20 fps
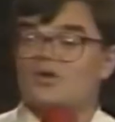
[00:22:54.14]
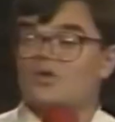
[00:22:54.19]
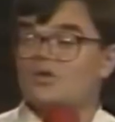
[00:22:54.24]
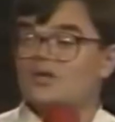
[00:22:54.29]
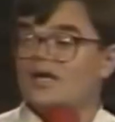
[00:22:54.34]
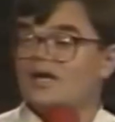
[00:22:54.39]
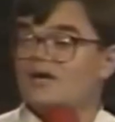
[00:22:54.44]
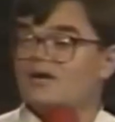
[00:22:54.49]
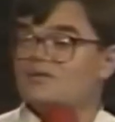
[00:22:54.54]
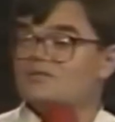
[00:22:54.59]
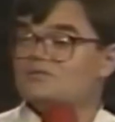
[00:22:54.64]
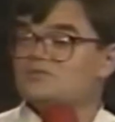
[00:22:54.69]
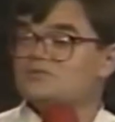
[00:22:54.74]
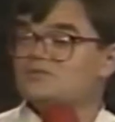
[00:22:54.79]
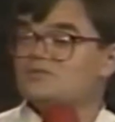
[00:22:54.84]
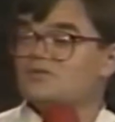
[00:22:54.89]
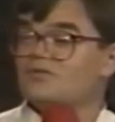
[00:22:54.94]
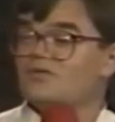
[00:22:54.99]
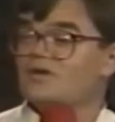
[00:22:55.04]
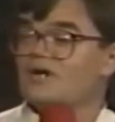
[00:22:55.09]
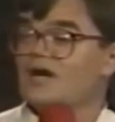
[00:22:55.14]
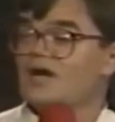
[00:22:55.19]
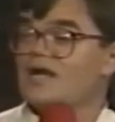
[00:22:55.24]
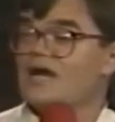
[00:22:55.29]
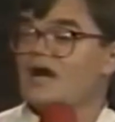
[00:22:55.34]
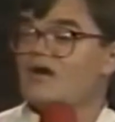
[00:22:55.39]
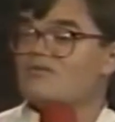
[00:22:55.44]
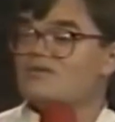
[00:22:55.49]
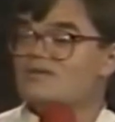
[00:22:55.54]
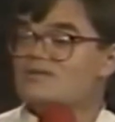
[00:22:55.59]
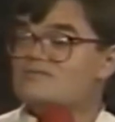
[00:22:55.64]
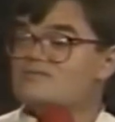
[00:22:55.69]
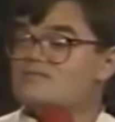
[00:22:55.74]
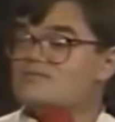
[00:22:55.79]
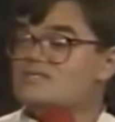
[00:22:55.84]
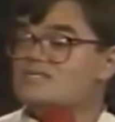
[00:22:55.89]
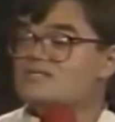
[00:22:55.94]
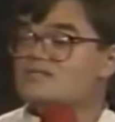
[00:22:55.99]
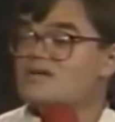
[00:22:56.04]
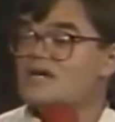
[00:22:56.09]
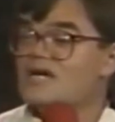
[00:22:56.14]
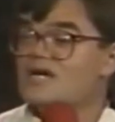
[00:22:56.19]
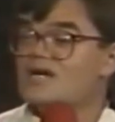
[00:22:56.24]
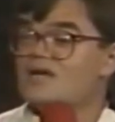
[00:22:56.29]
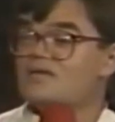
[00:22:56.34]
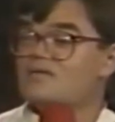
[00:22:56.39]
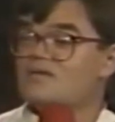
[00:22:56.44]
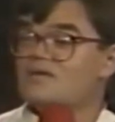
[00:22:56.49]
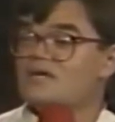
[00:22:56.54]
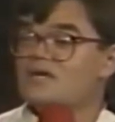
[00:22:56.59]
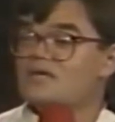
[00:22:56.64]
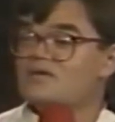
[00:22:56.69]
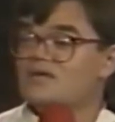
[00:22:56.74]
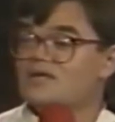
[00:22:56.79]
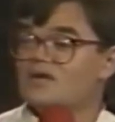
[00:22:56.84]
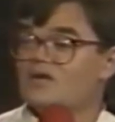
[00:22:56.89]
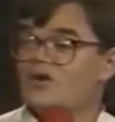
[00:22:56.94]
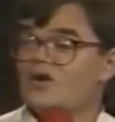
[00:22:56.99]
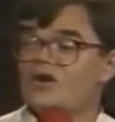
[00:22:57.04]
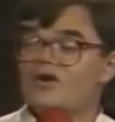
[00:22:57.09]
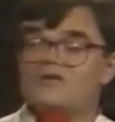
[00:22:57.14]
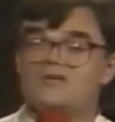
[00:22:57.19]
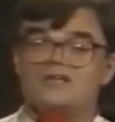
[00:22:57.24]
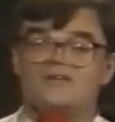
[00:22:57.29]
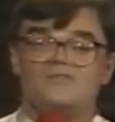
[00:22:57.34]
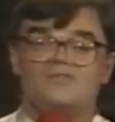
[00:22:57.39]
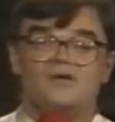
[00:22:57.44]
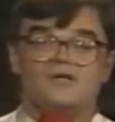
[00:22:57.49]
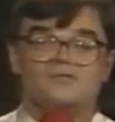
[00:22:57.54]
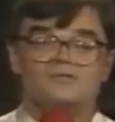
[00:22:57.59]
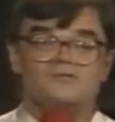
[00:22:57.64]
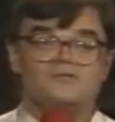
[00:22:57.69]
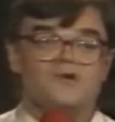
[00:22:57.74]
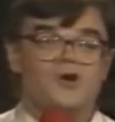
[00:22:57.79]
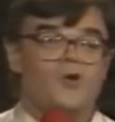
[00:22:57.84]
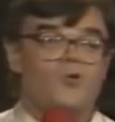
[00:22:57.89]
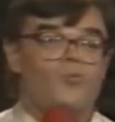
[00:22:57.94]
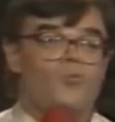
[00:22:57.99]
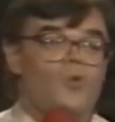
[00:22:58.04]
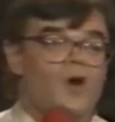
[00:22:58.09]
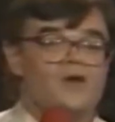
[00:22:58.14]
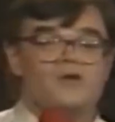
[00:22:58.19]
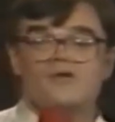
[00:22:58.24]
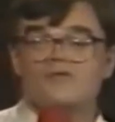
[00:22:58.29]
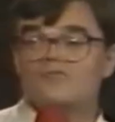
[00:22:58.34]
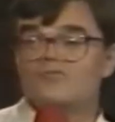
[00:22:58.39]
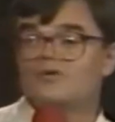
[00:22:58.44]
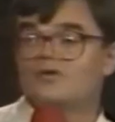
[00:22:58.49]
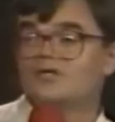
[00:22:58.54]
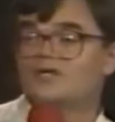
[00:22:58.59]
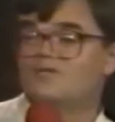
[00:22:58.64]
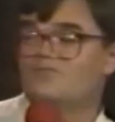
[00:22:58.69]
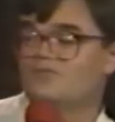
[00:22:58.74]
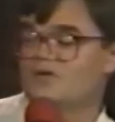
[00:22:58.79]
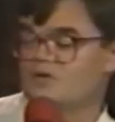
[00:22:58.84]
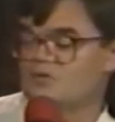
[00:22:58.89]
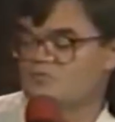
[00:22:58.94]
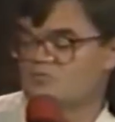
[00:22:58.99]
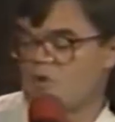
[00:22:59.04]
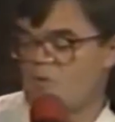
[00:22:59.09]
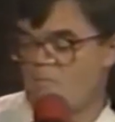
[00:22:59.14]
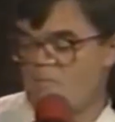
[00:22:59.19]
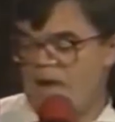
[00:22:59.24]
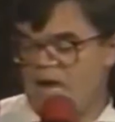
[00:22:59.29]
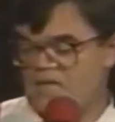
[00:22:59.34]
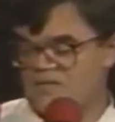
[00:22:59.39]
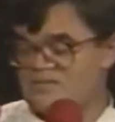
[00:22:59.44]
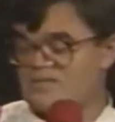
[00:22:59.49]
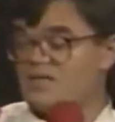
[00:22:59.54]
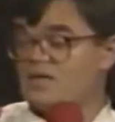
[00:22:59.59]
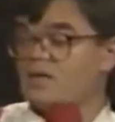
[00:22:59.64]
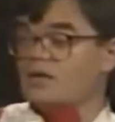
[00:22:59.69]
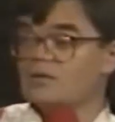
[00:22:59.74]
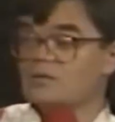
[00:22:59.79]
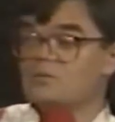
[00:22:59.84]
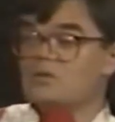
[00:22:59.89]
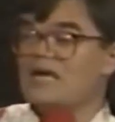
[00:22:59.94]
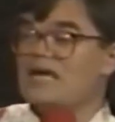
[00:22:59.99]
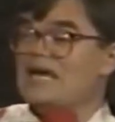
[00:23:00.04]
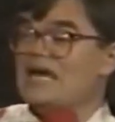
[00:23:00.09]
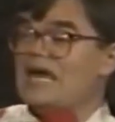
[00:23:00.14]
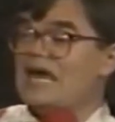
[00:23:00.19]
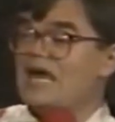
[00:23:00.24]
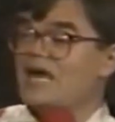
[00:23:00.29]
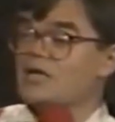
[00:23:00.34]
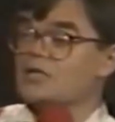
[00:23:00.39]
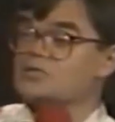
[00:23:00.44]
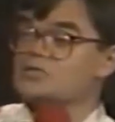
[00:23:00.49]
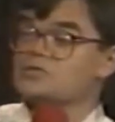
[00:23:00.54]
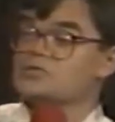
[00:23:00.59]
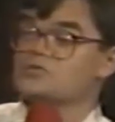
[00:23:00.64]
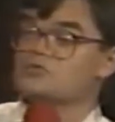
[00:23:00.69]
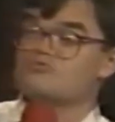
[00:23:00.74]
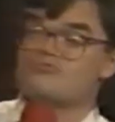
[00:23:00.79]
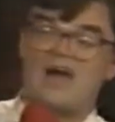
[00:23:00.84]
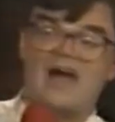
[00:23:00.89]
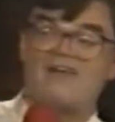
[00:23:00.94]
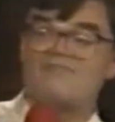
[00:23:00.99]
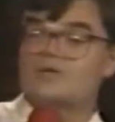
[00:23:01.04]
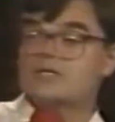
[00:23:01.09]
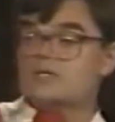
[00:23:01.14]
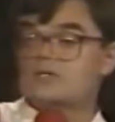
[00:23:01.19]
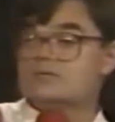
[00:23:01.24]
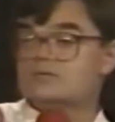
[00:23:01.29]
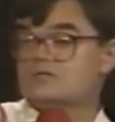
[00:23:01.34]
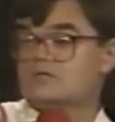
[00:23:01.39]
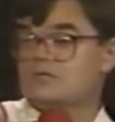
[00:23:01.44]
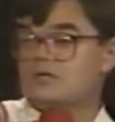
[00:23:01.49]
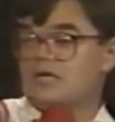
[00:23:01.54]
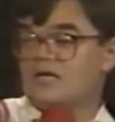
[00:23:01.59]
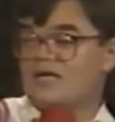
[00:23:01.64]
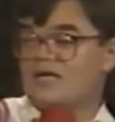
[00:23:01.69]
Clarence got out easy, and it didn't hurt. He felt so wonderful. He felt romantic and extravagant.